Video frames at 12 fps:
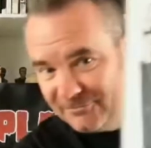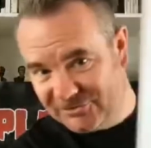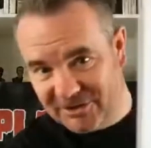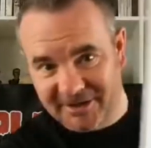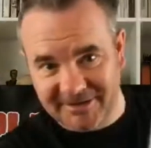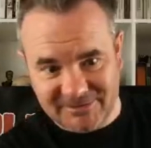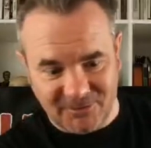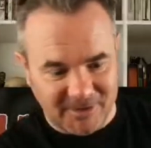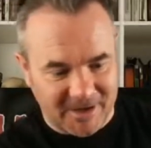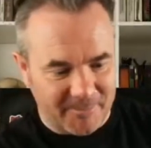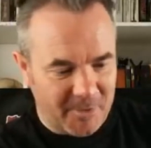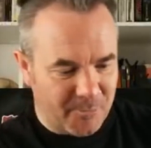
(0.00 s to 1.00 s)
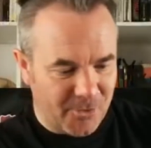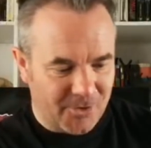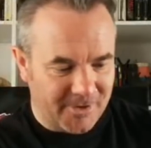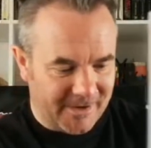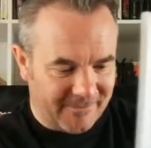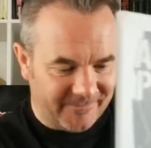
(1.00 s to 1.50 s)
Sorry, it's gonna get a bit boring
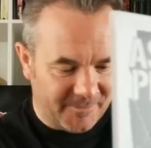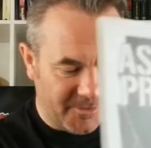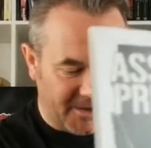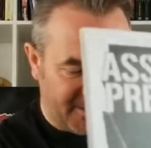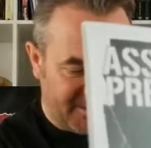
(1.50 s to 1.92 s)
now for a minute.